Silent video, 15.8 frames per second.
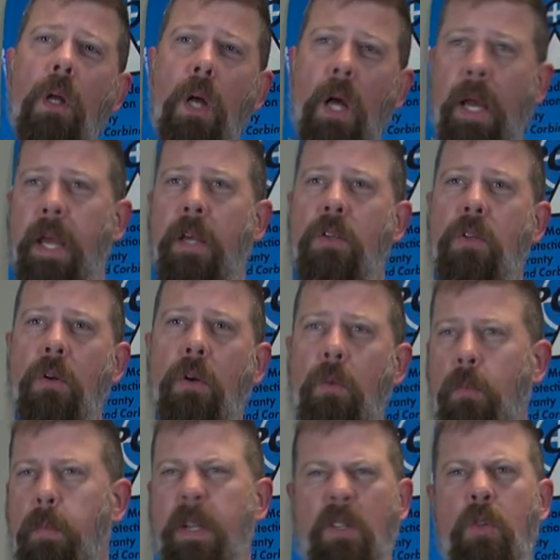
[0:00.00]
I guess here,
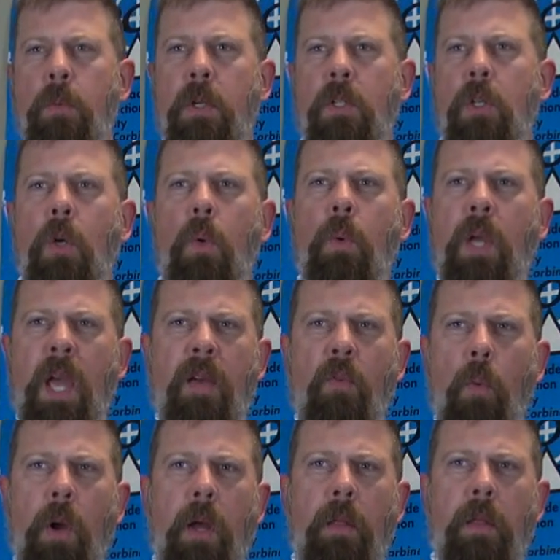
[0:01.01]
about 2 months ago, we gave
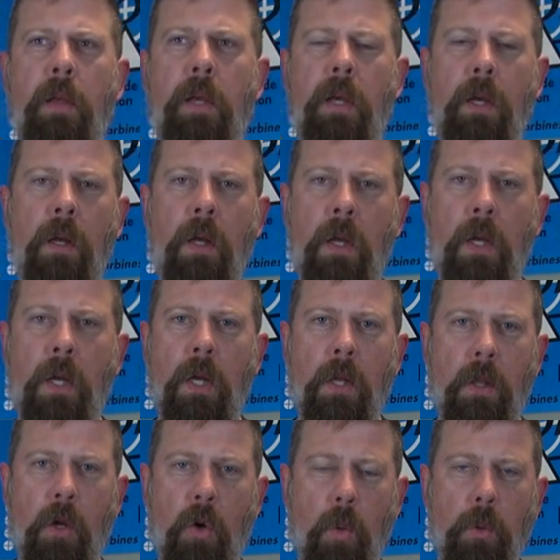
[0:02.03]
away
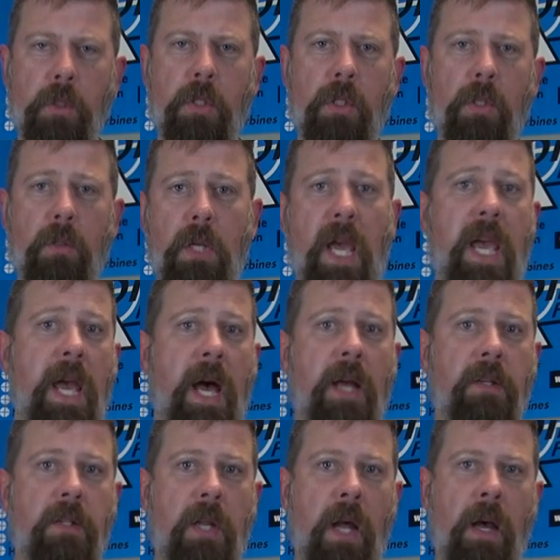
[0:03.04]
the Cold Steel
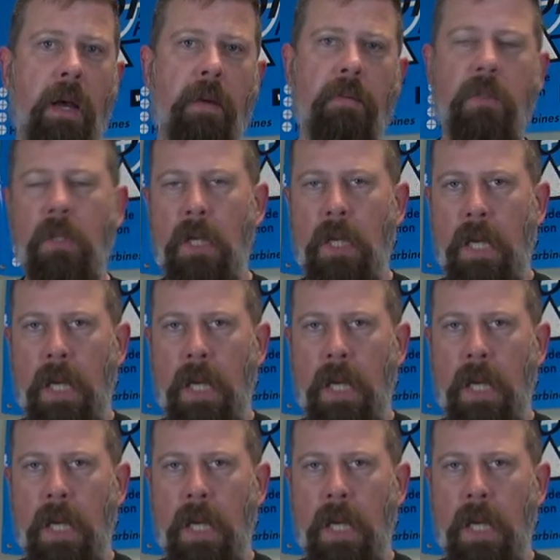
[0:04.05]
Chaos knives.